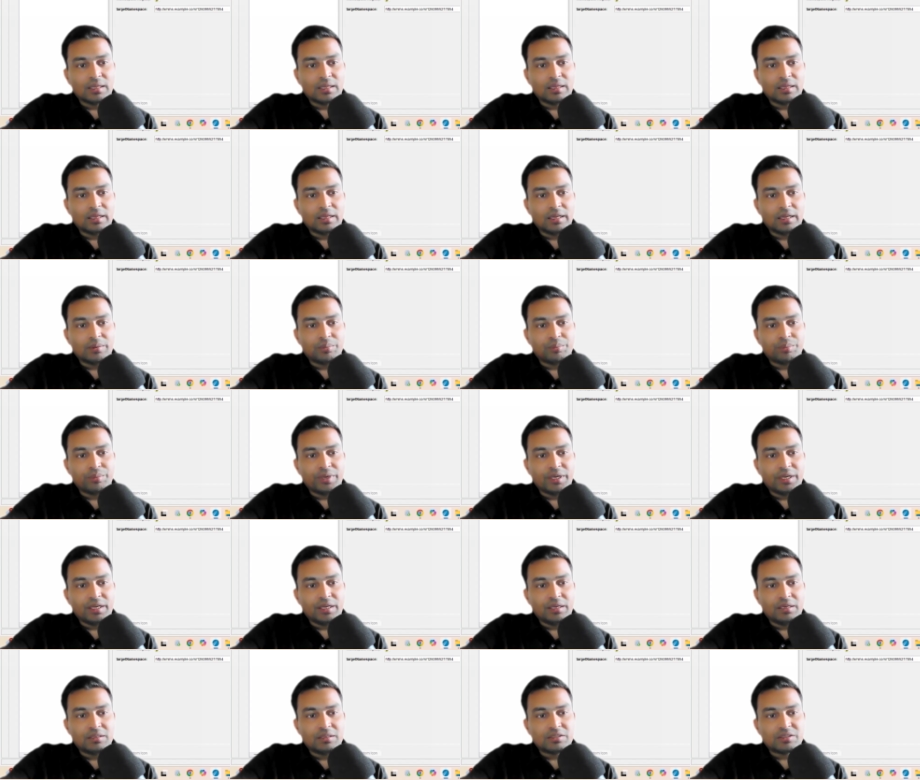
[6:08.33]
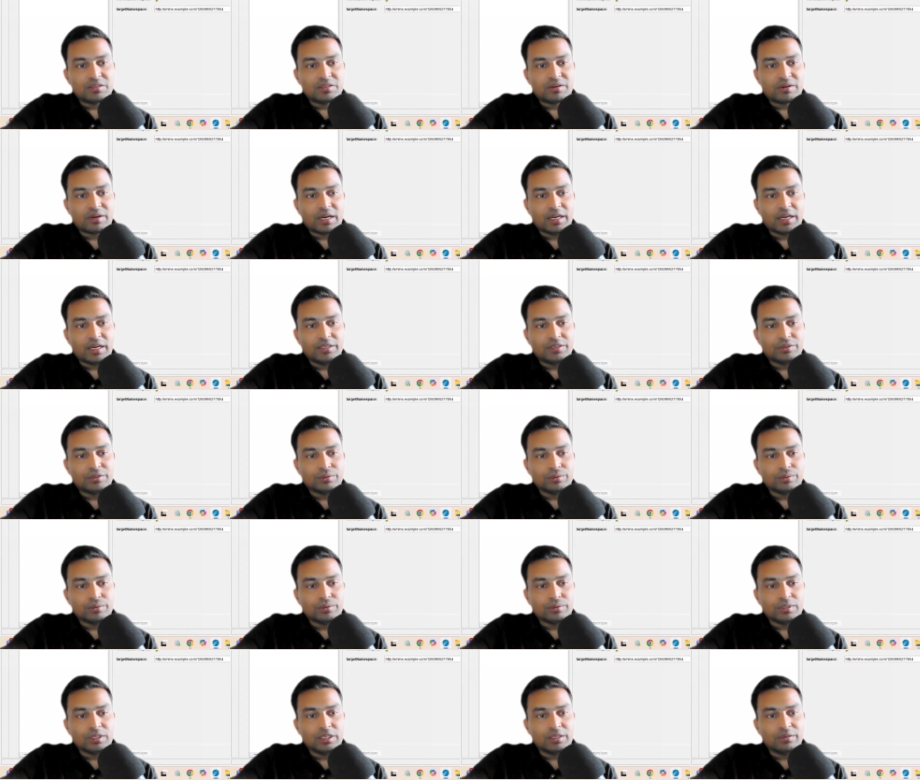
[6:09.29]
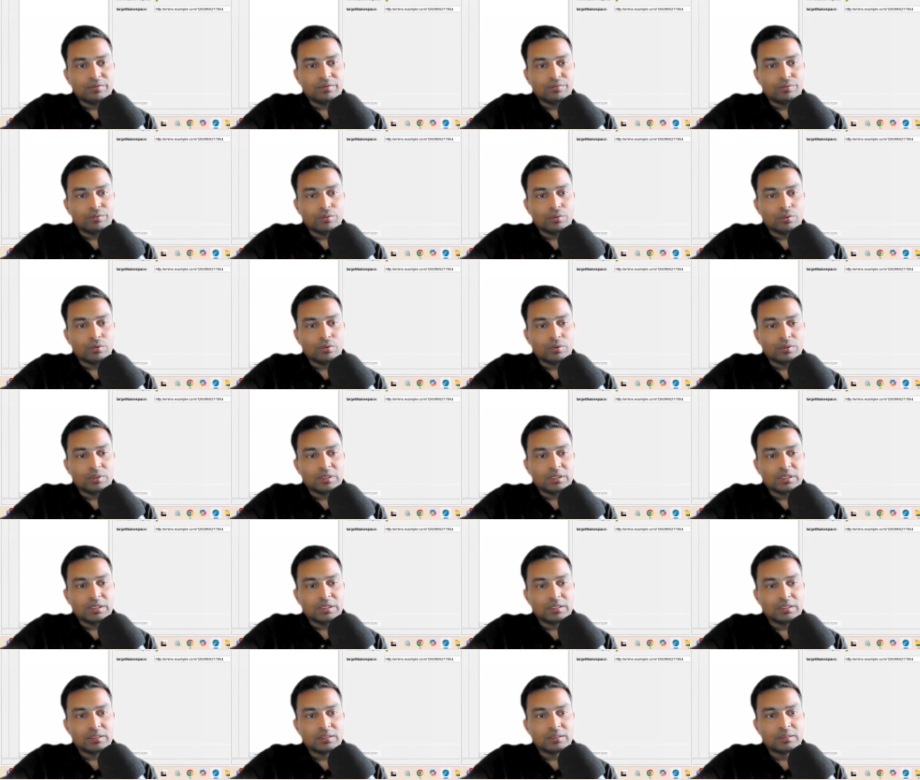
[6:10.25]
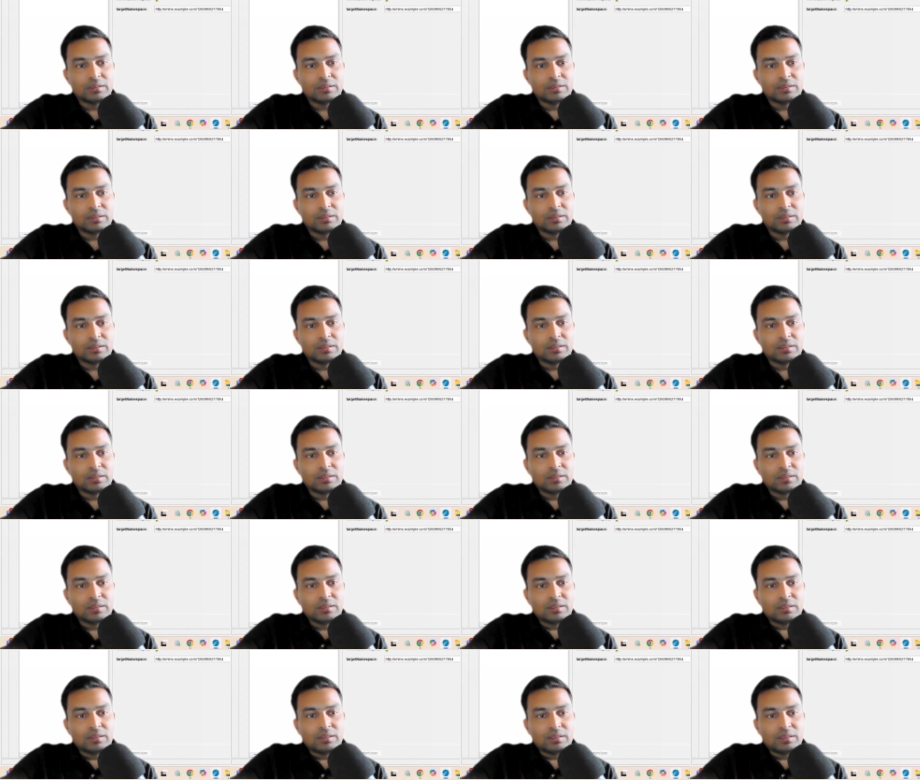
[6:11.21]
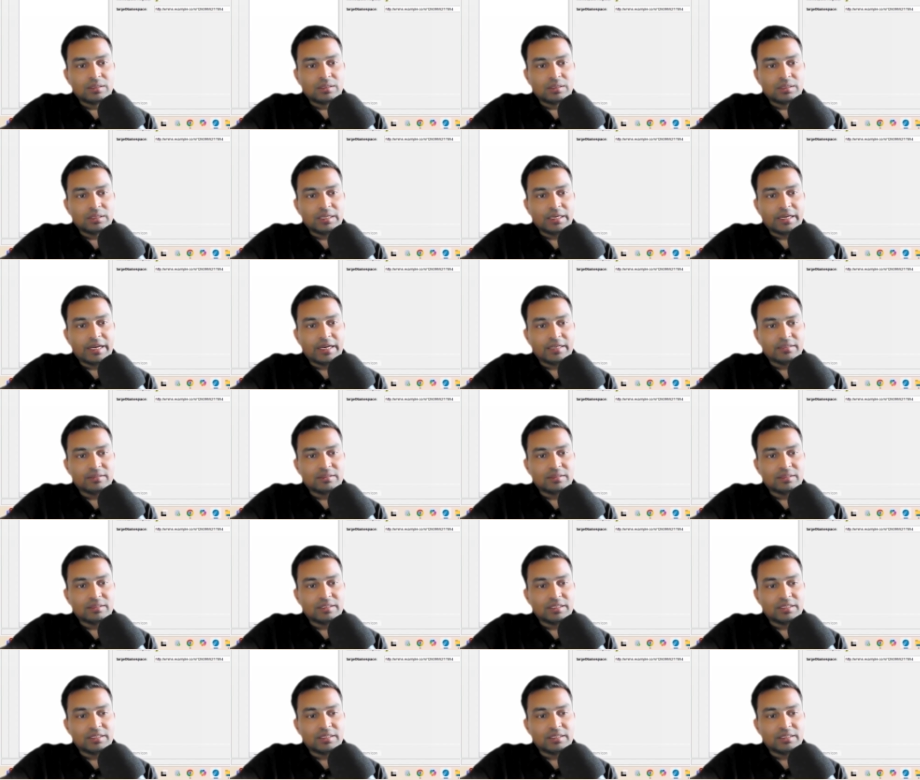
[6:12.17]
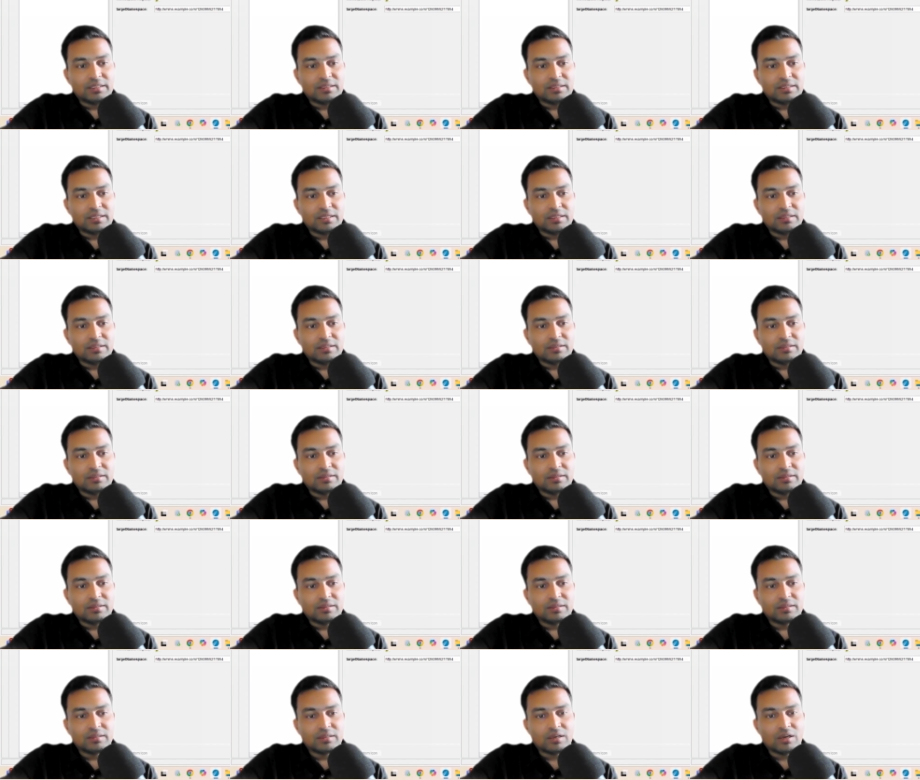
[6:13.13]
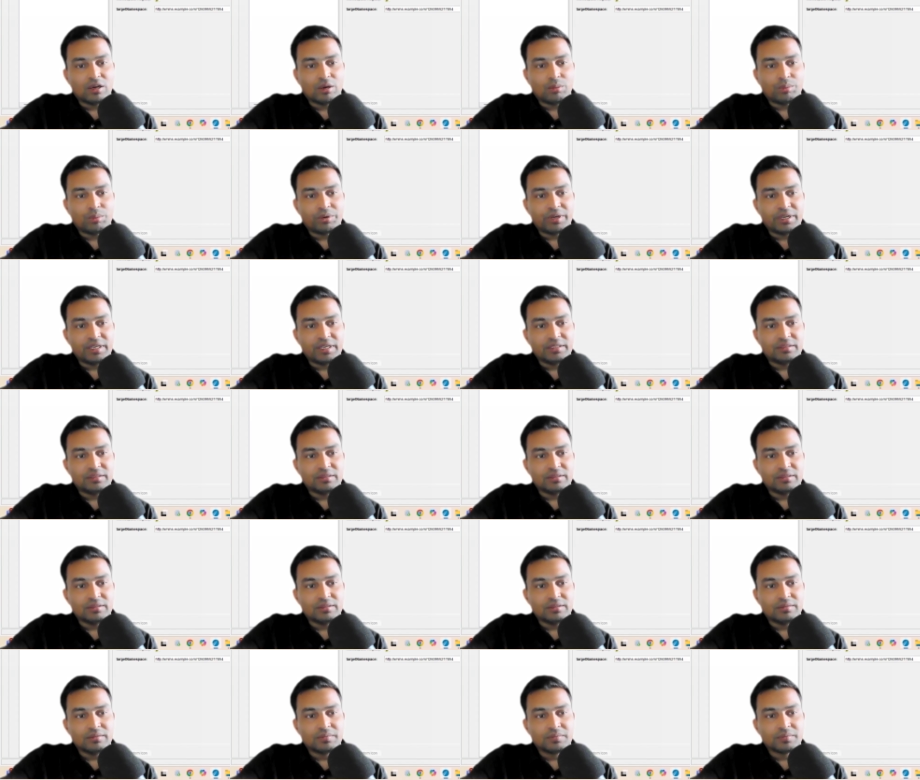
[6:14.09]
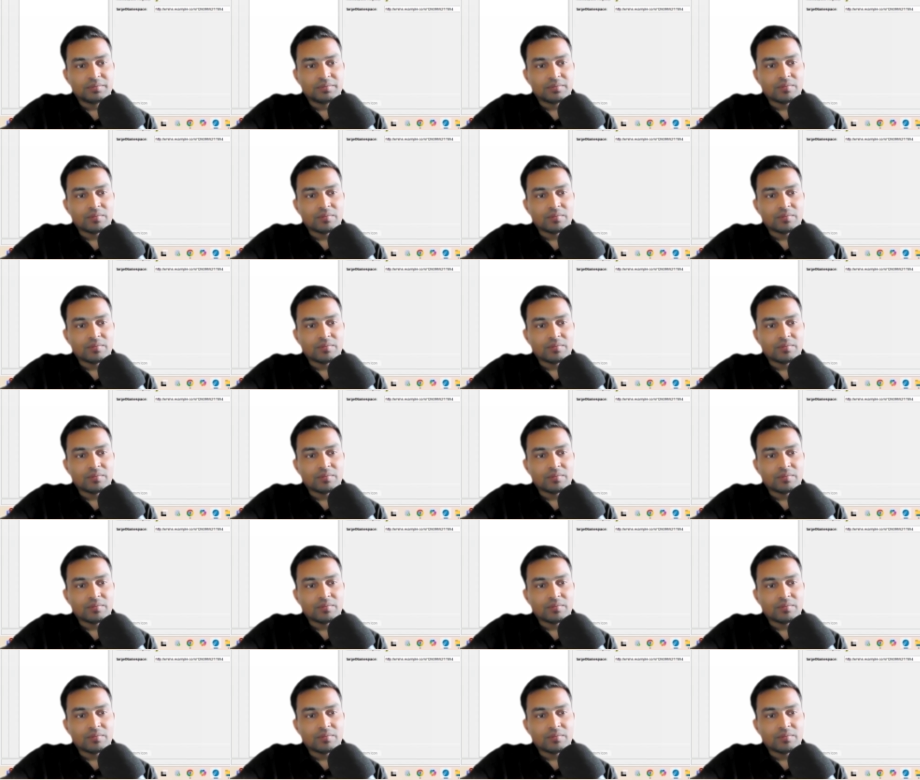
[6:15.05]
Let me try to invoke the get city distance operation.